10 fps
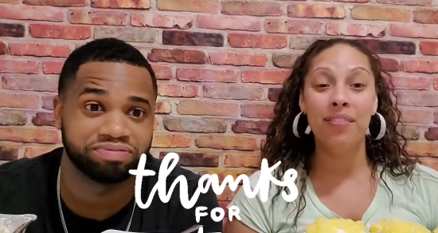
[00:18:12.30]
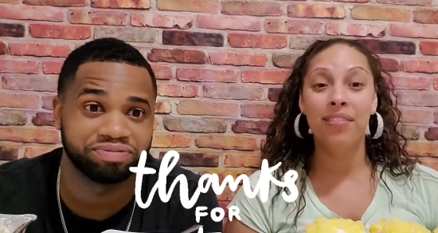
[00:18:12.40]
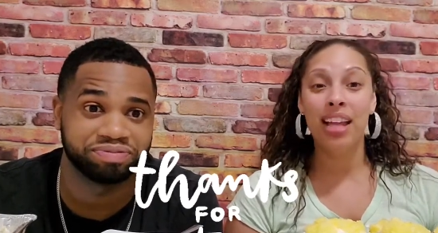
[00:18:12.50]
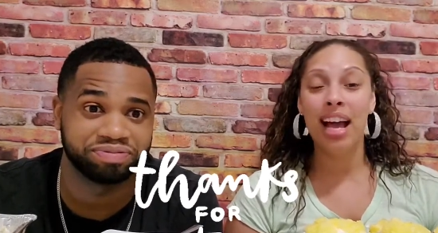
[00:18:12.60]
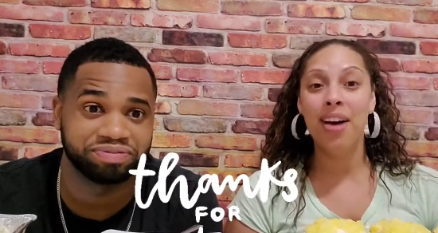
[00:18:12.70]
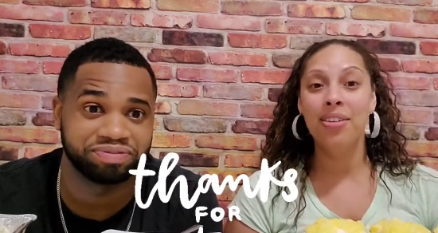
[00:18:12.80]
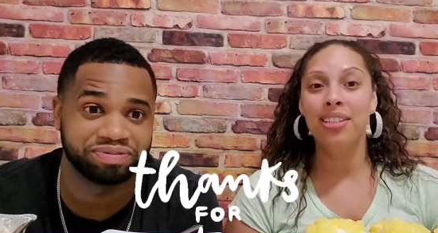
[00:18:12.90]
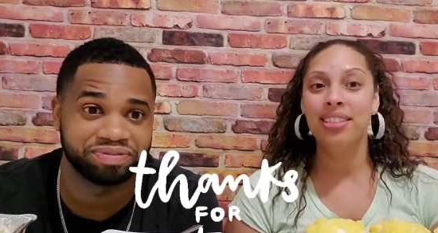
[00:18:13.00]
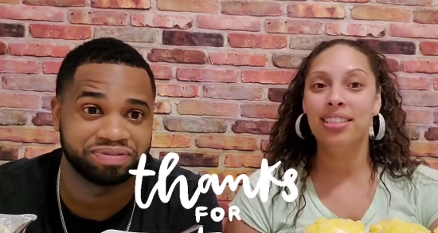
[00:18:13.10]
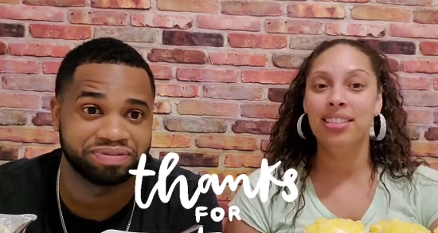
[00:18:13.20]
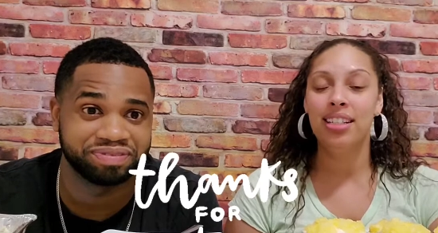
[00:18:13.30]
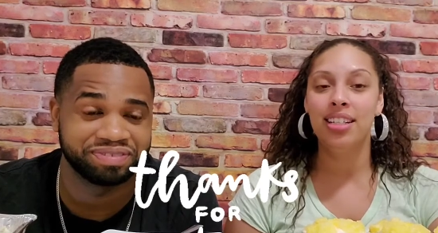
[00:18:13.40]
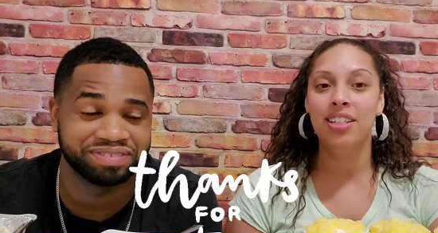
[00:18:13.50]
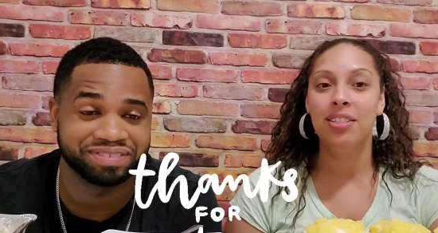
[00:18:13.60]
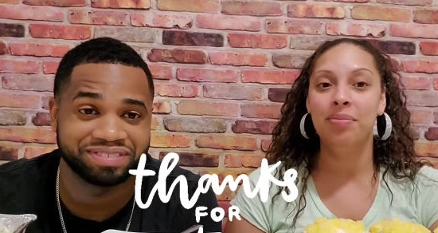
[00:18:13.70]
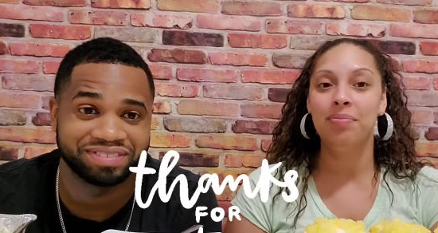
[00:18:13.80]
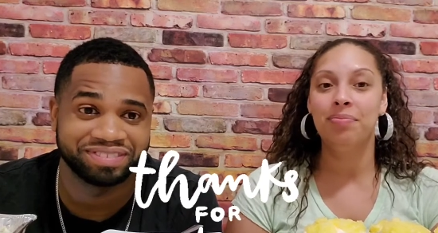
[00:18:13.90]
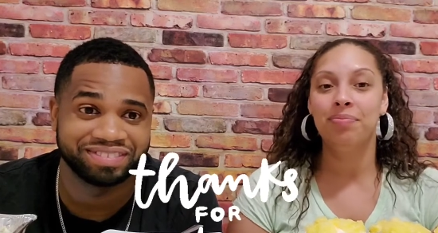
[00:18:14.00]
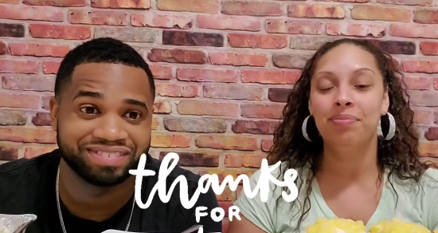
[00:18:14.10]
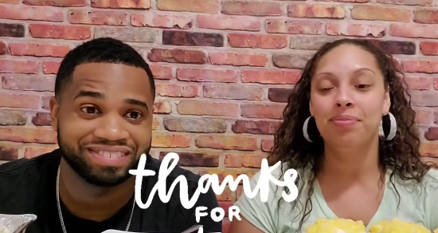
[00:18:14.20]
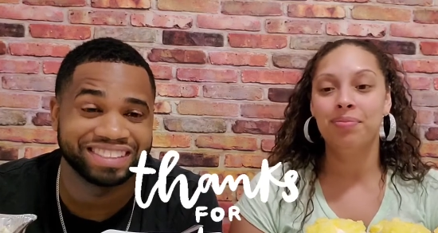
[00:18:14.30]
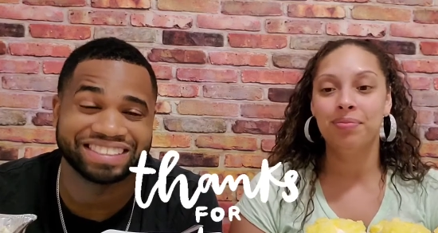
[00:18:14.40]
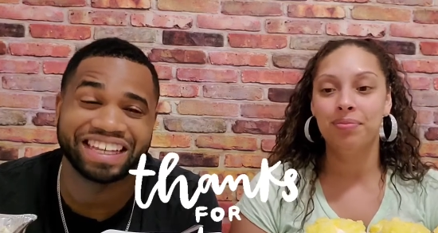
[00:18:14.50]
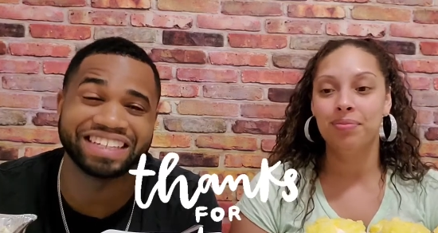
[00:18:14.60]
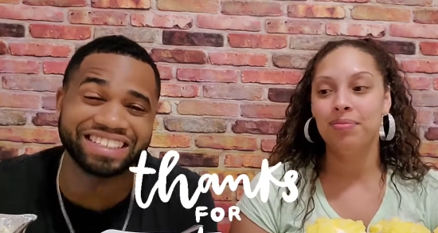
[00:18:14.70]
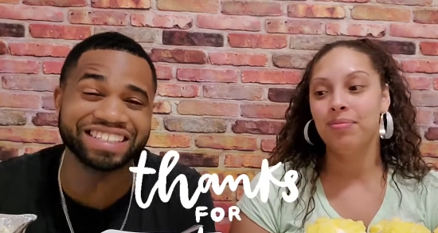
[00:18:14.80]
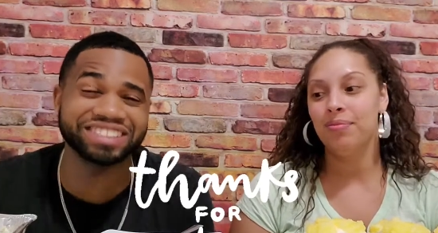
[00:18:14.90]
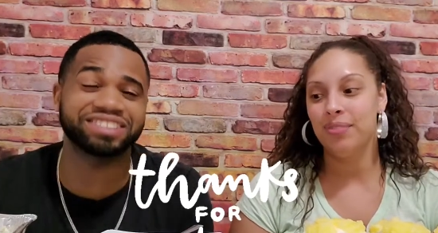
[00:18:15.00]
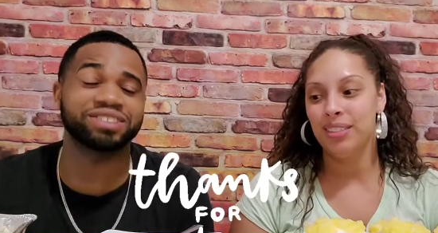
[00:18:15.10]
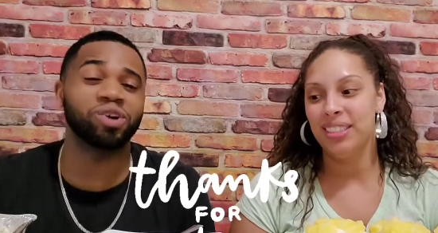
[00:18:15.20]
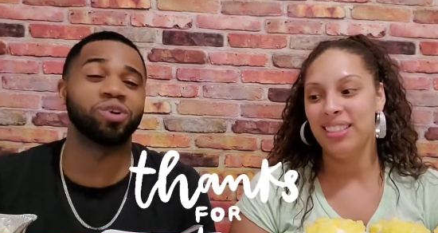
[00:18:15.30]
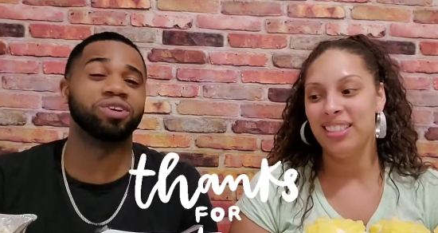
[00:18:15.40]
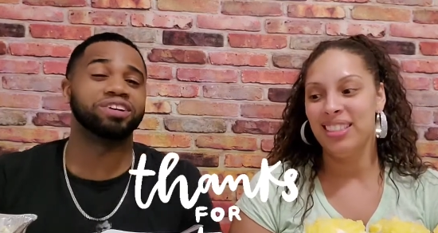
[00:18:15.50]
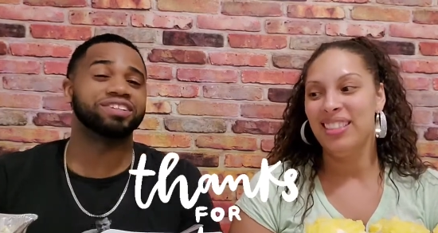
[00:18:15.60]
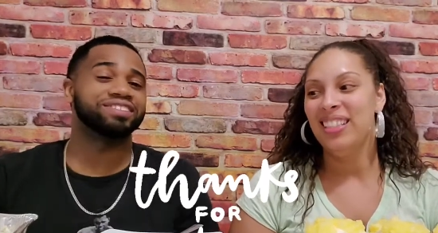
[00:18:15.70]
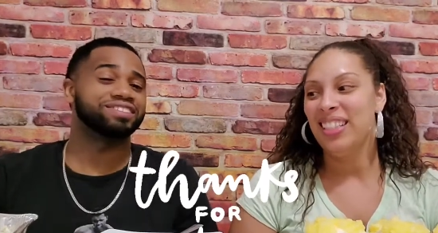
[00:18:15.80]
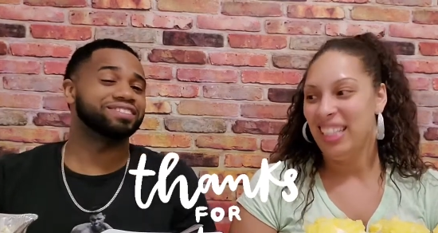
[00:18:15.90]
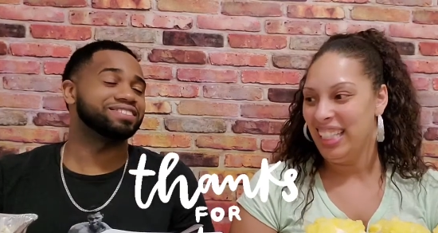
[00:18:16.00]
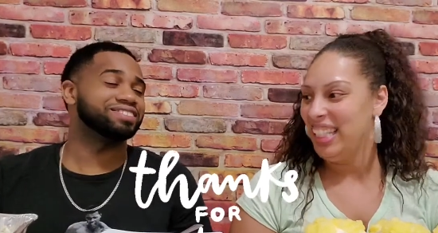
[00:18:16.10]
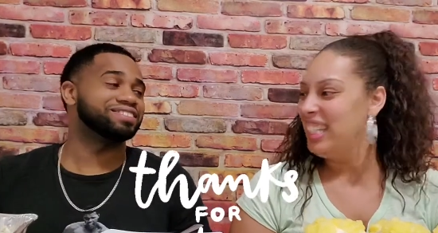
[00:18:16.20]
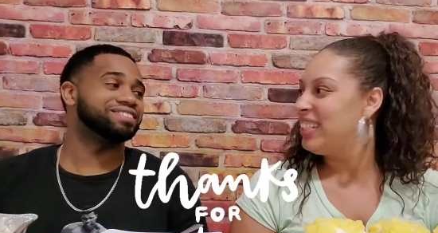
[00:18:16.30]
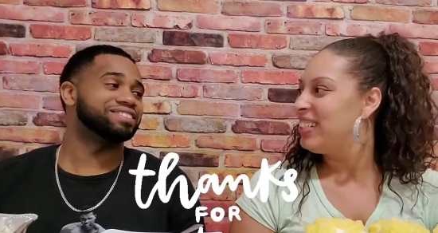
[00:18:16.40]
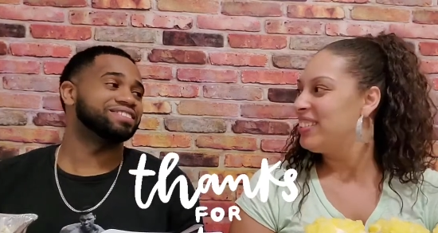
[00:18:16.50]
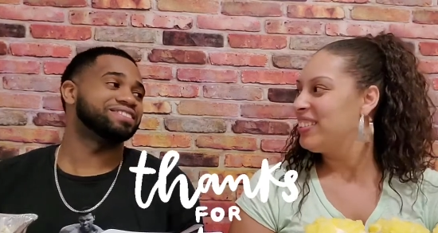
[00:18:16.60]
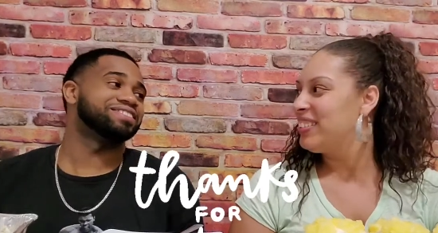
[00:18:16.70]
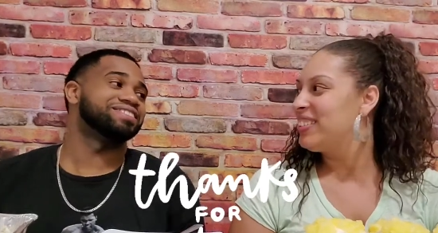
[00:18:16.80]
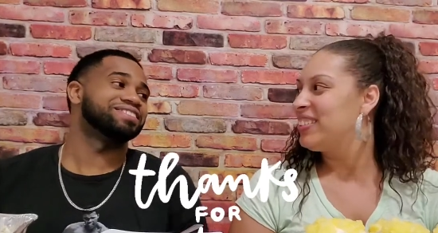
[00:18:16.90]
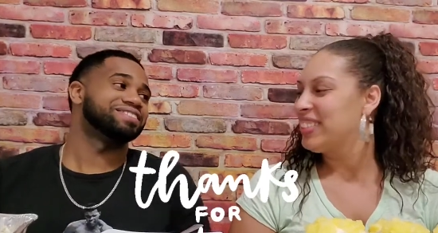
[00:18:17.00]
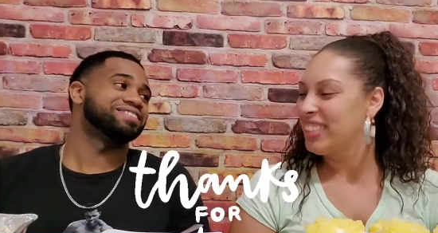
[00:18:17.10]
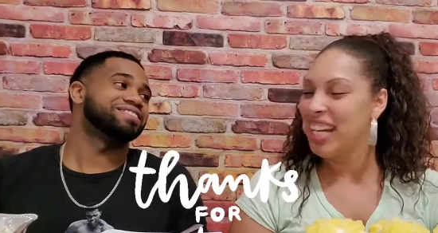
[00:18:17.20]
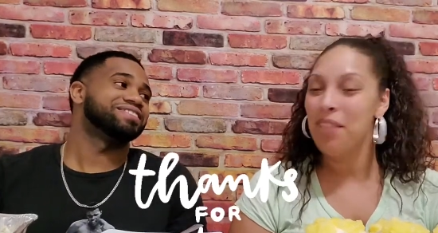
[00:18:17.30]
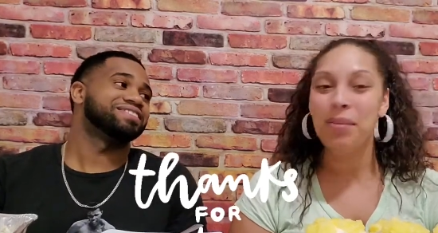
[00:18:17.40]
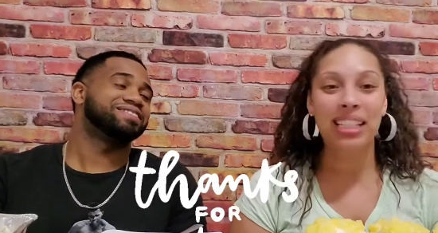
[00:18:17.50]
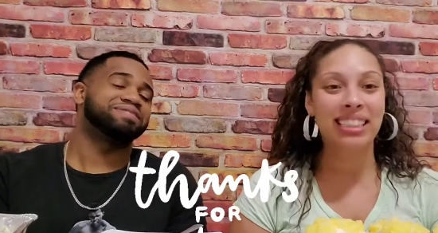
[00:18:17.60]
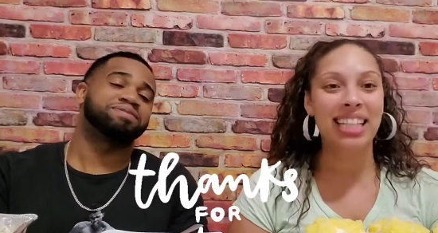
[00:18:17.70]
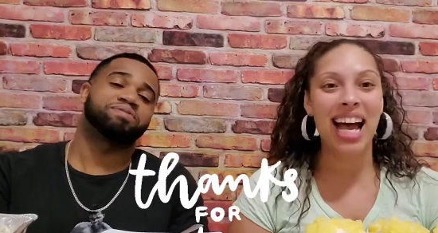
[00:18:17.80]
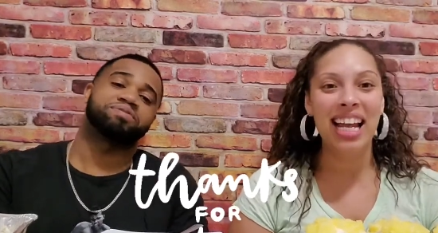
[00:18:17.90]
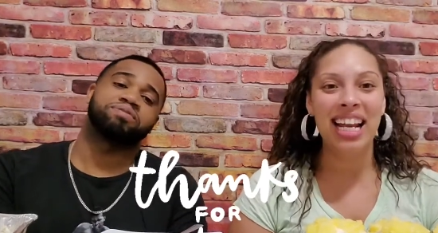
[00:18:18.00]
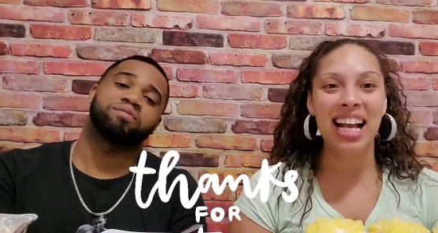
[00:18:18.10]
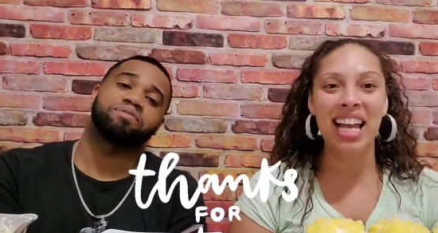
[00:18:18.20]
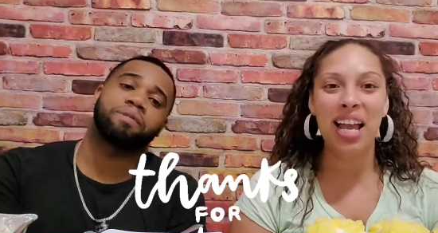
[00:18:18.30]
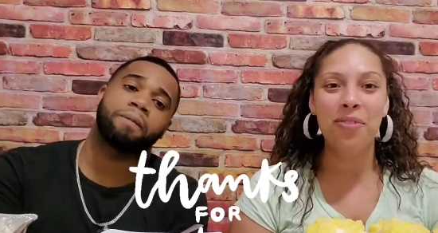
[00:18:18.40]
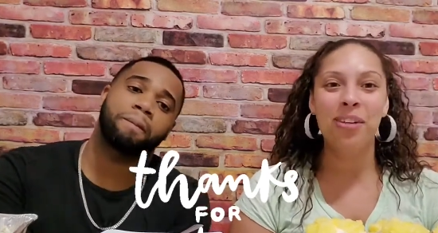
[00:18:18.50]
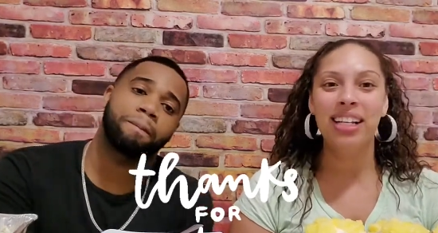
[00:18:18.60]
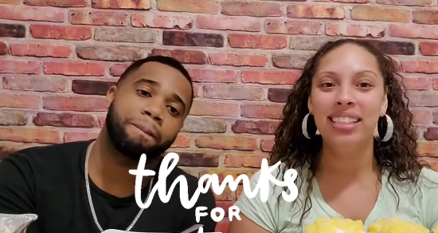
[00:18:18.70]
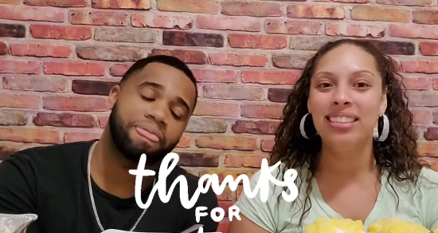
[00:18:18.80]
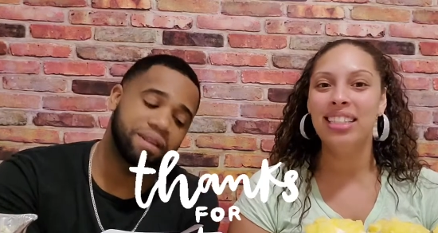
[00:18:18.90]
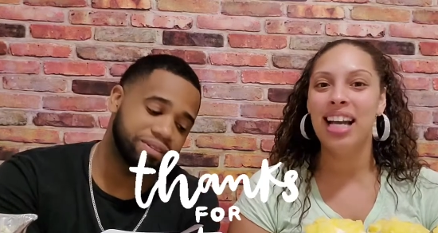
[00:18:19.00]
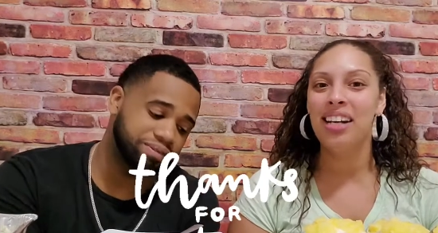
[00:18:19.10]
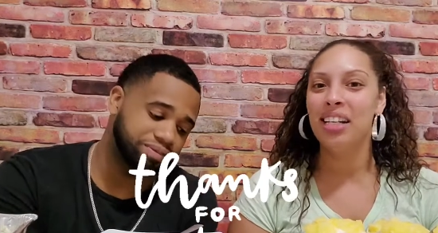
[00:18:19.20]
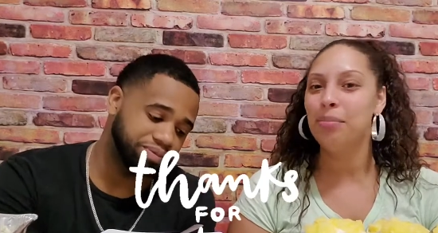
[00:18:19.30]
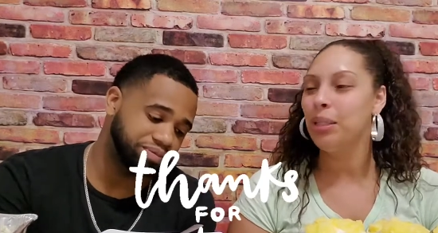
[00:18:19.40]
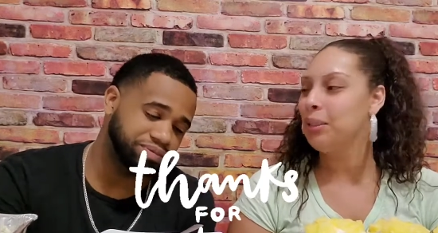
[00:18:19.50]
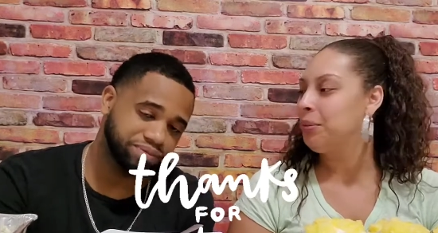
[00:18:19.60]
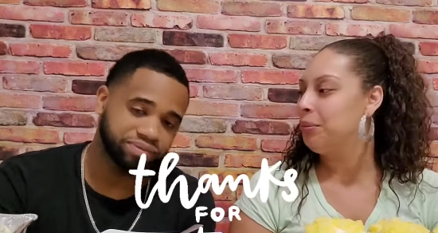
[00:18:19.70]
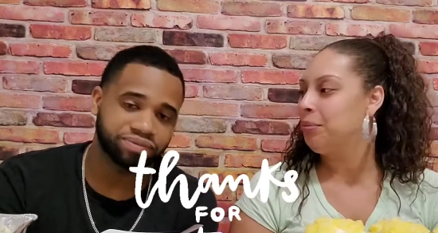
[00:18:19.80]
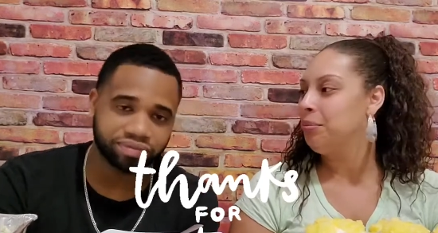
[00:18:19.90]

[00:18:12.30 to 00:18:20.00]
Speaker 1: flowers. Um,
Speaker 2: it's that good soil.
Speaker 1: Yeah. I'm excited. I can't wait to see how they bloom.